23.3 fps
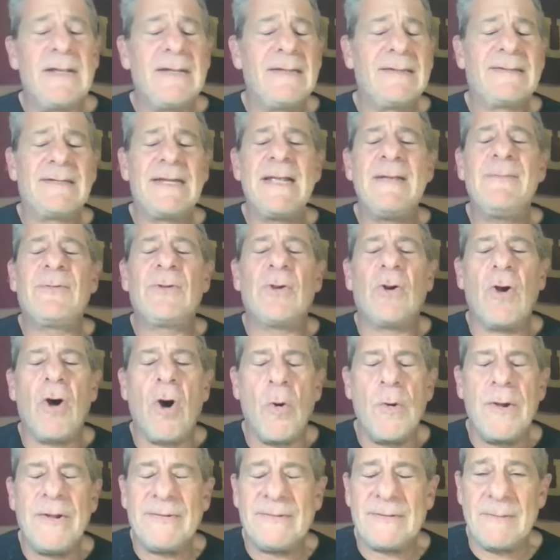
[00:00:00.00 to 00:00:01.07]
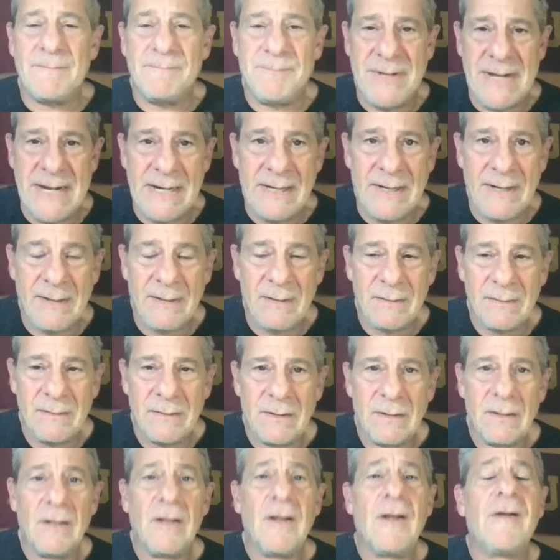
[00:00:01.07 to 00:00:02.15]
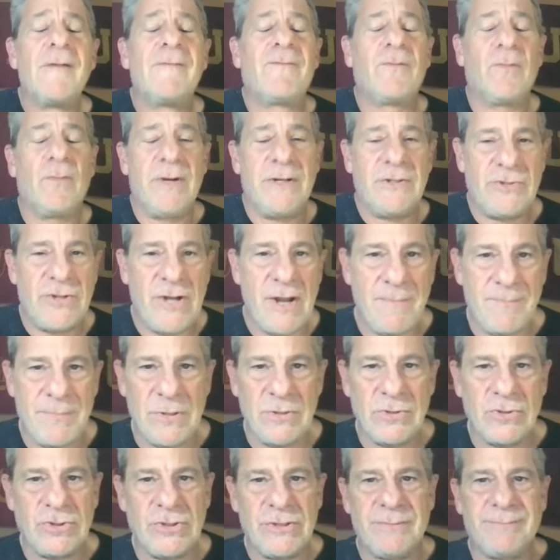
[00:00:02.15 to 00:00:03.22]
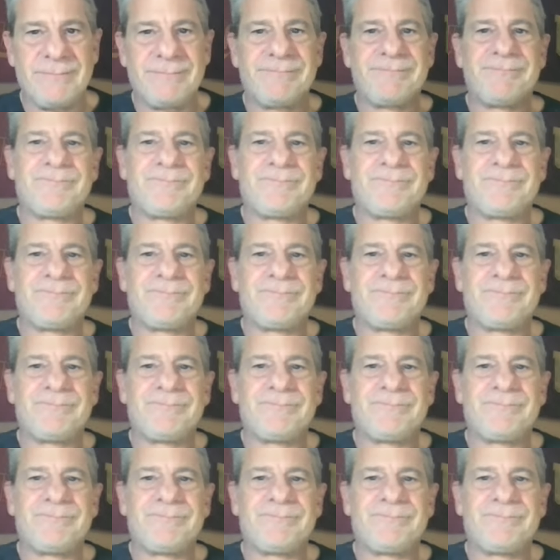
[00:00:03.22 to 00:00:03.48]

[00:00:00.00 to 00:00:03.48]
His teams are always competing for a championship.